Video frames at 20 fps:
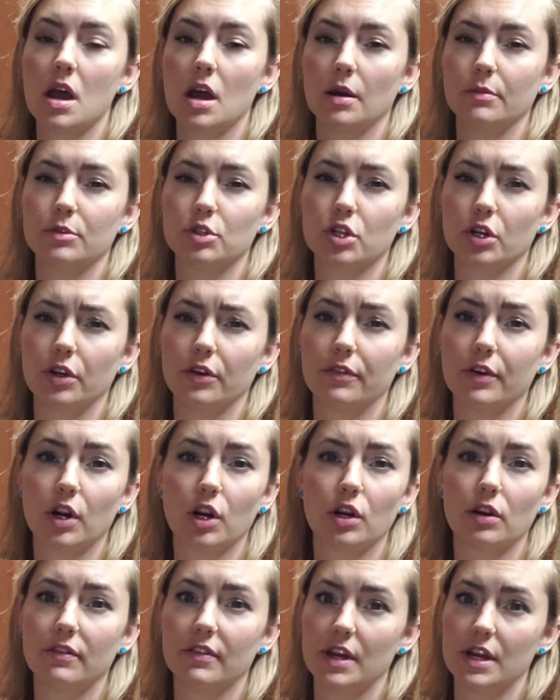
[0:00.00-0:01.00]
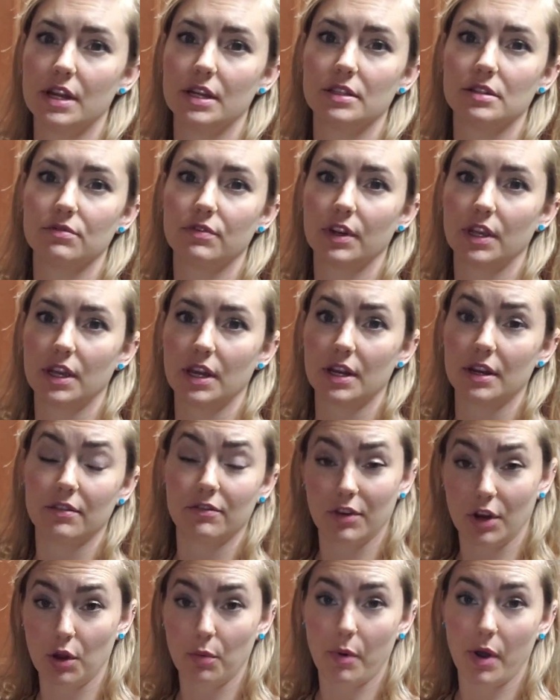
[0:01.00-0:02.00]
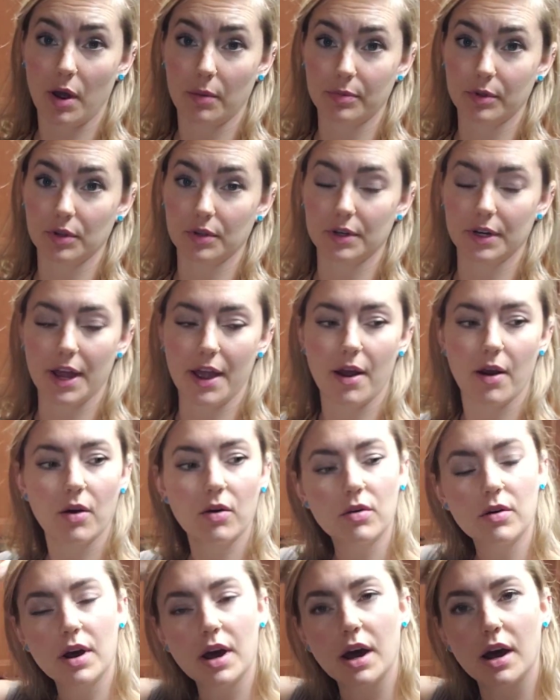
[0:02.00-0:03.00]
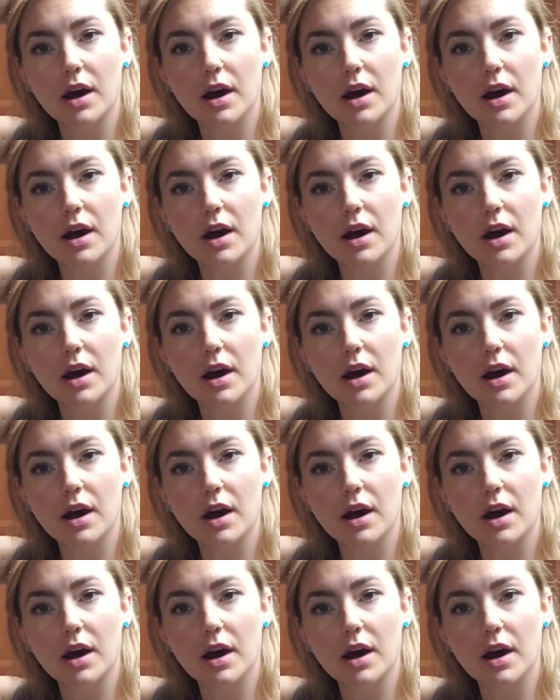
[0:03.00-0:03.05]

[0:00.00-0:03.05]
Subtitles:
I'm sure you've heard of it. It's getting very popular now.